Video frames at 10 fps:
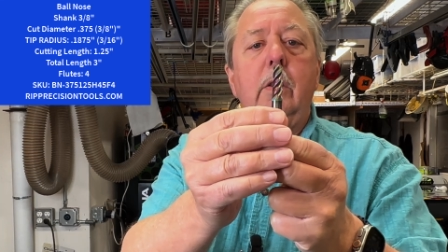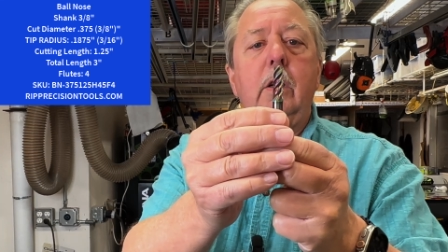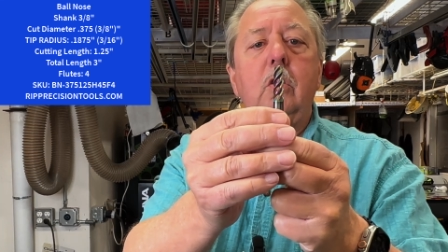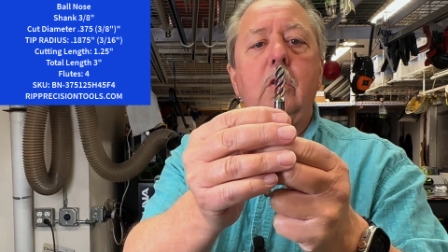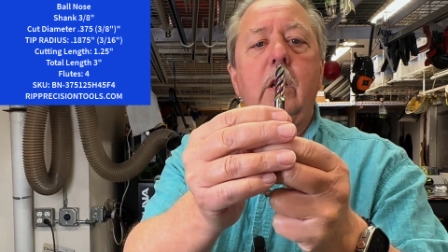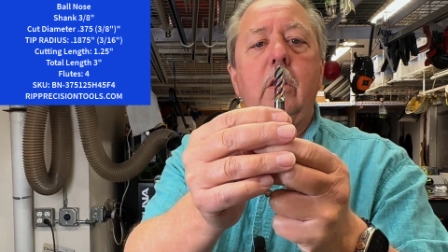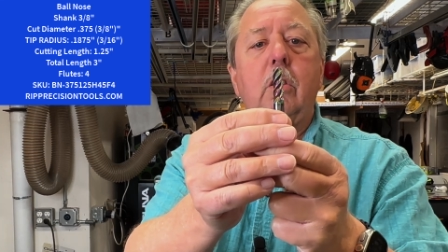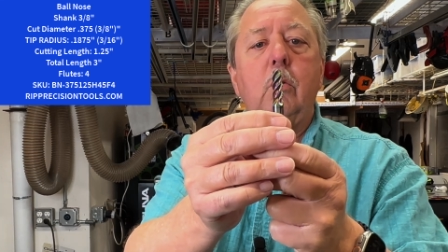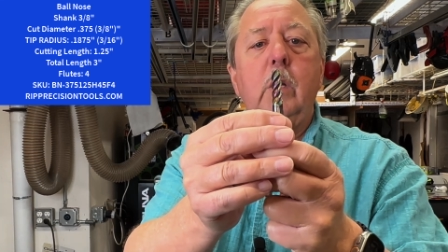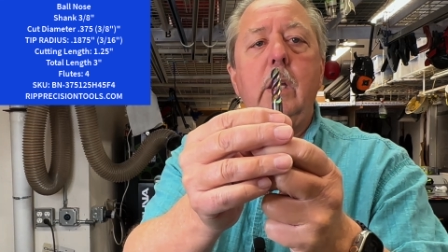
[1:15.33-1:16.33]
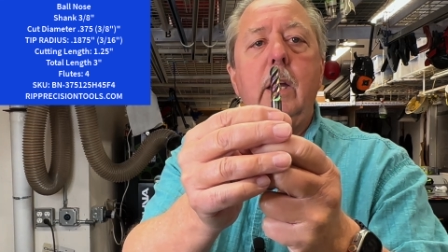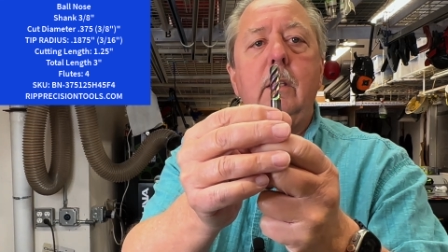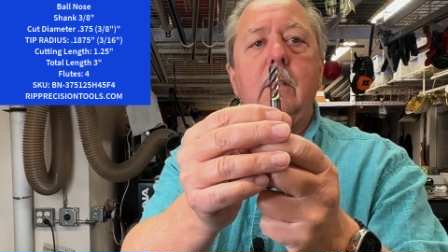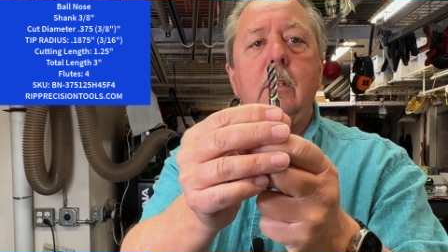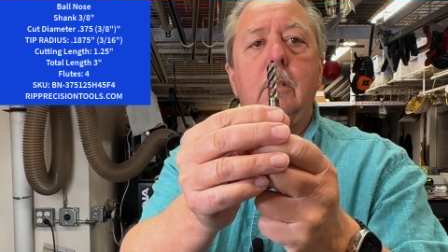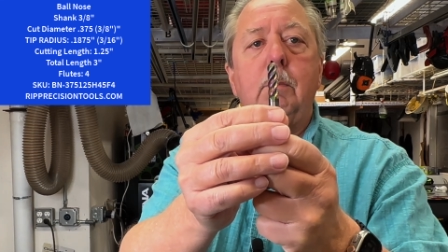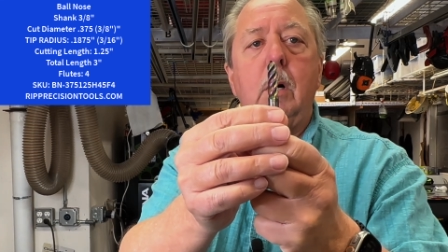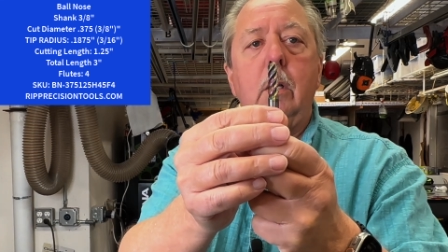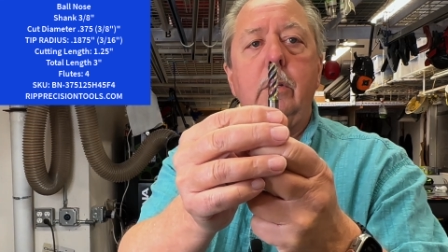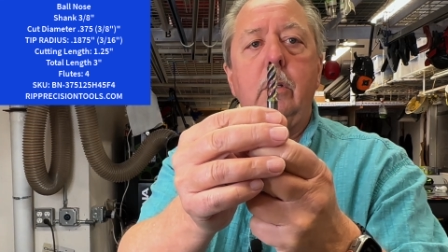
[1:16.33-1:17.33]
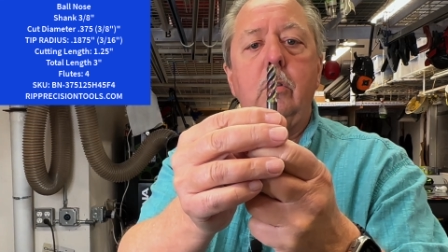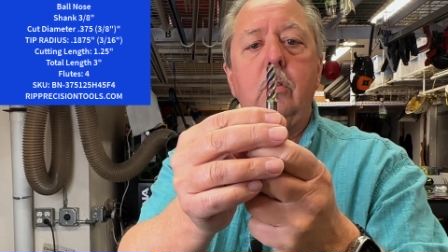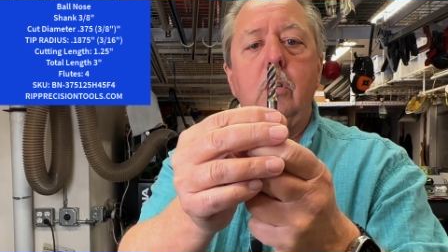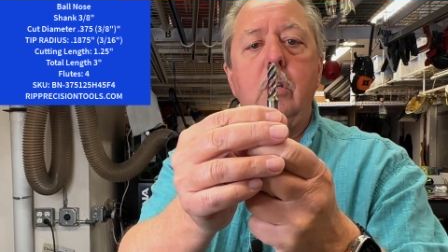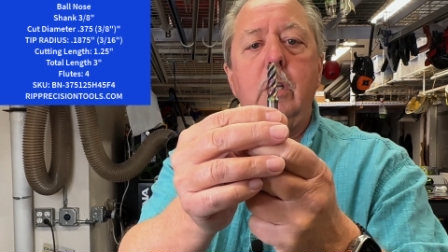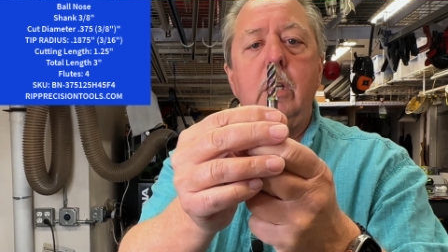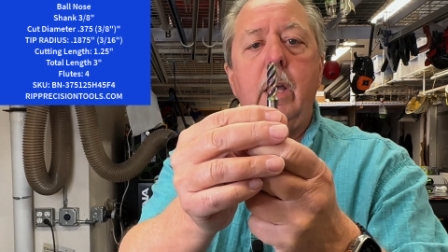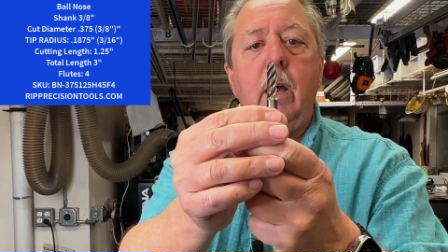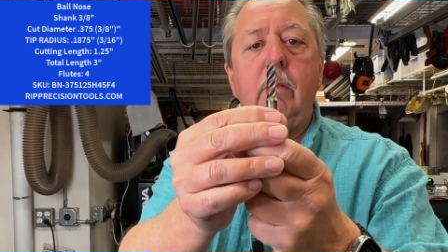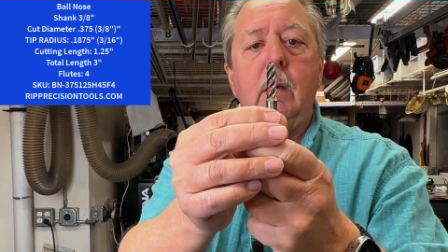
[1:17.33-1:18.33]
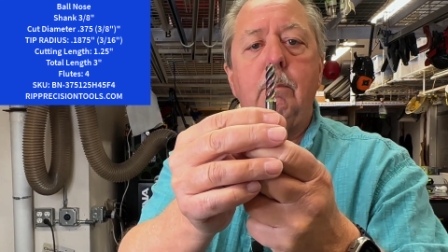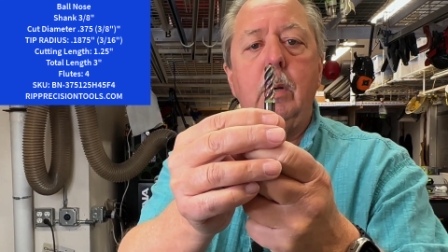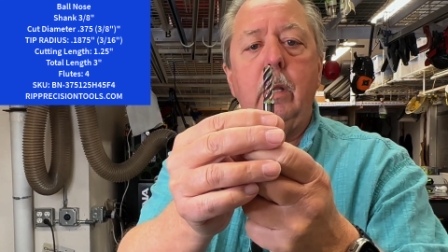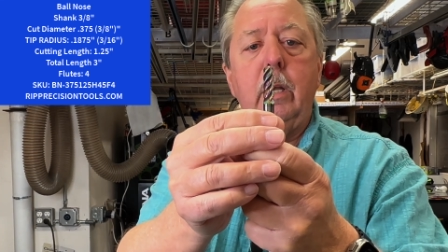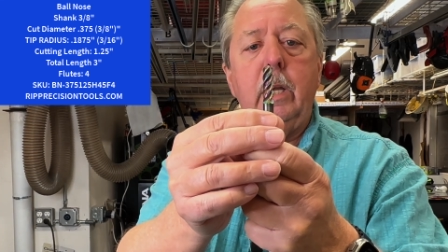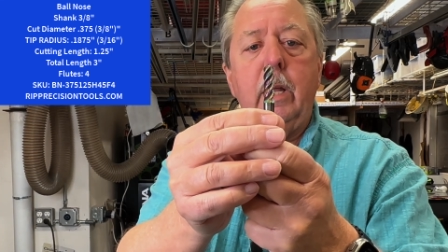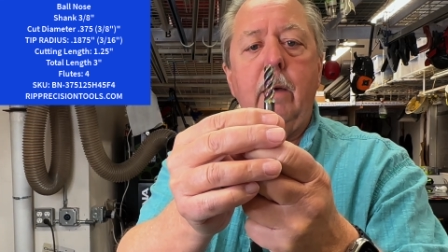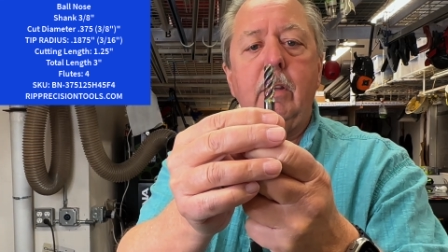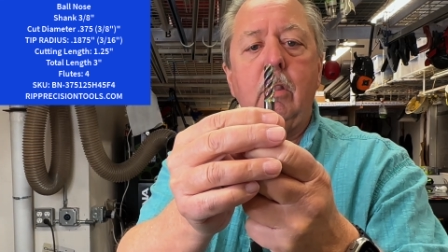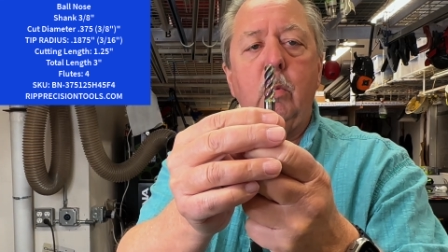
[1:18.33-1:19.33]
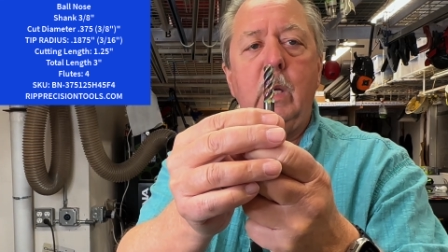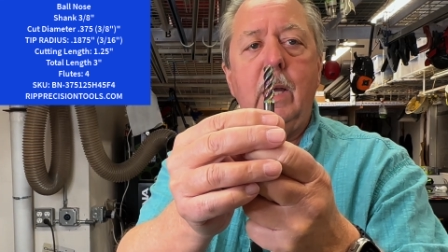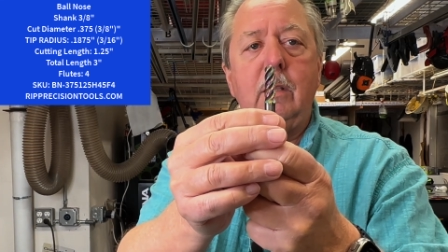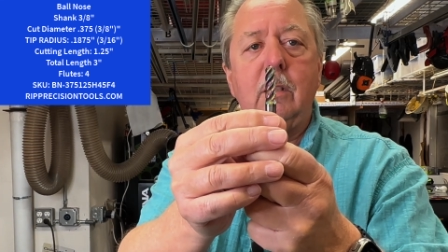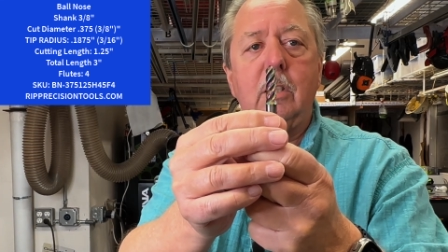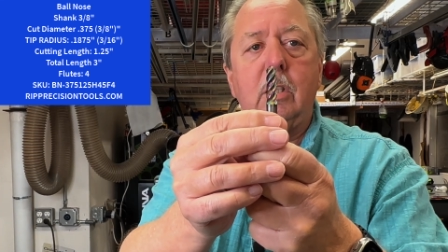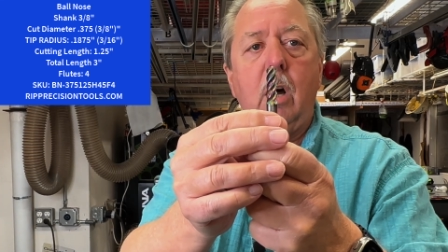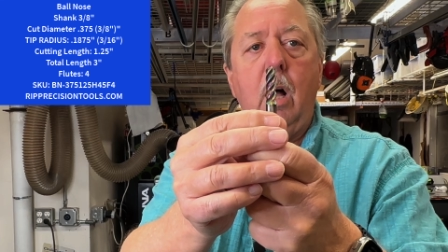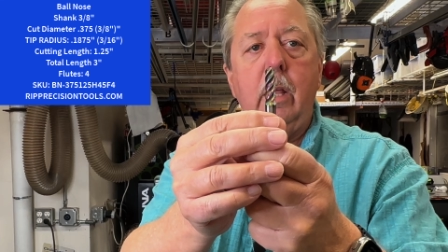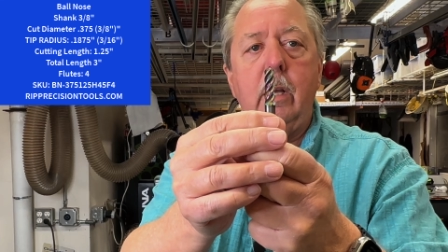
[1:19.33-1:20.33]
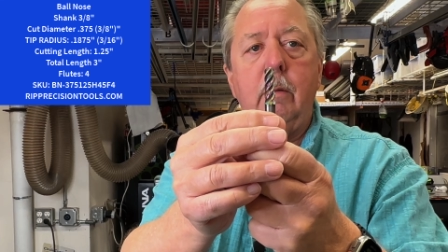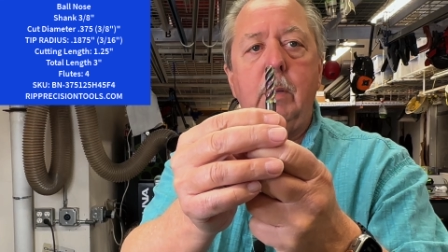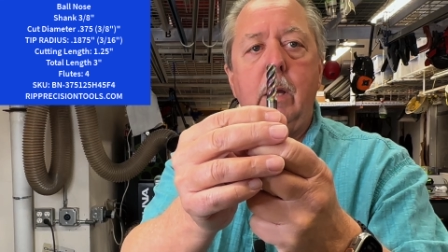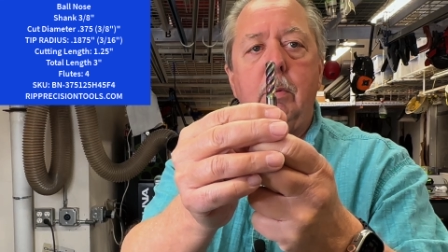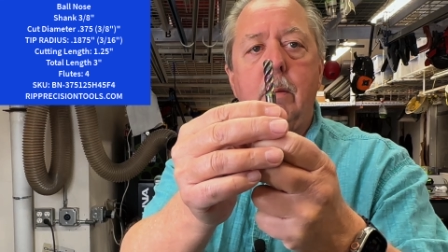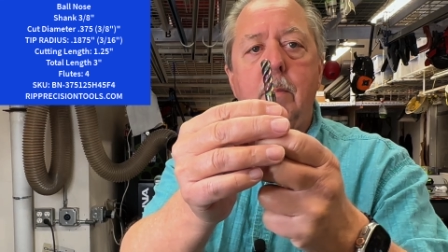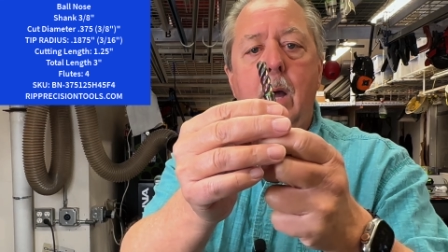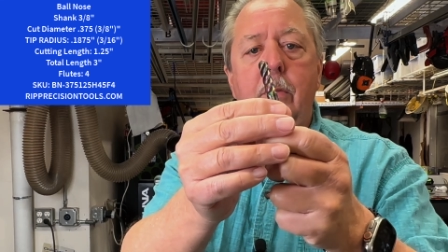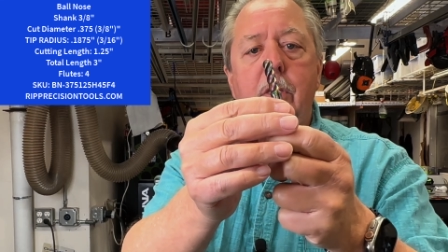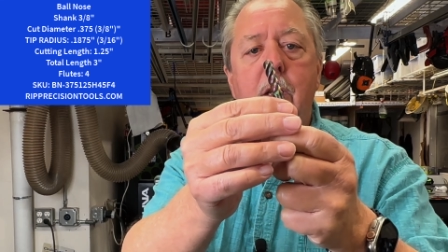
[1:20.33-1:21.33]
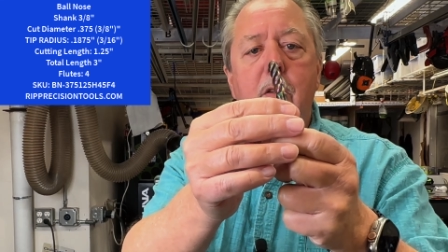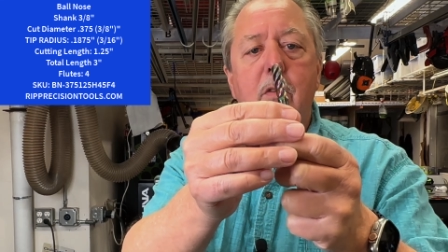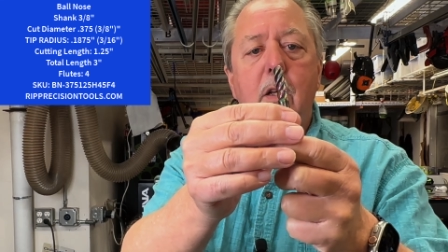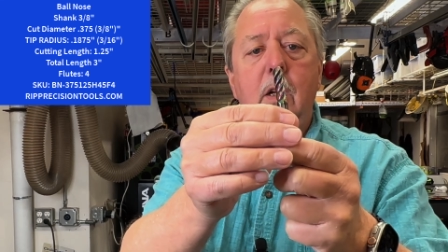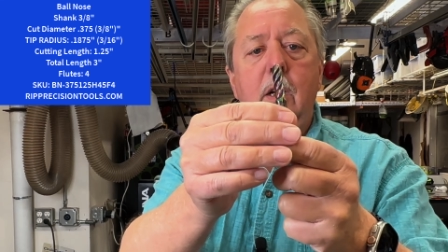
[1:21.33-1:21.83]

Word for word: This is a three eighths inch ball nose, so you need to have the ability to have a three eighths inch collet and be able to mount this.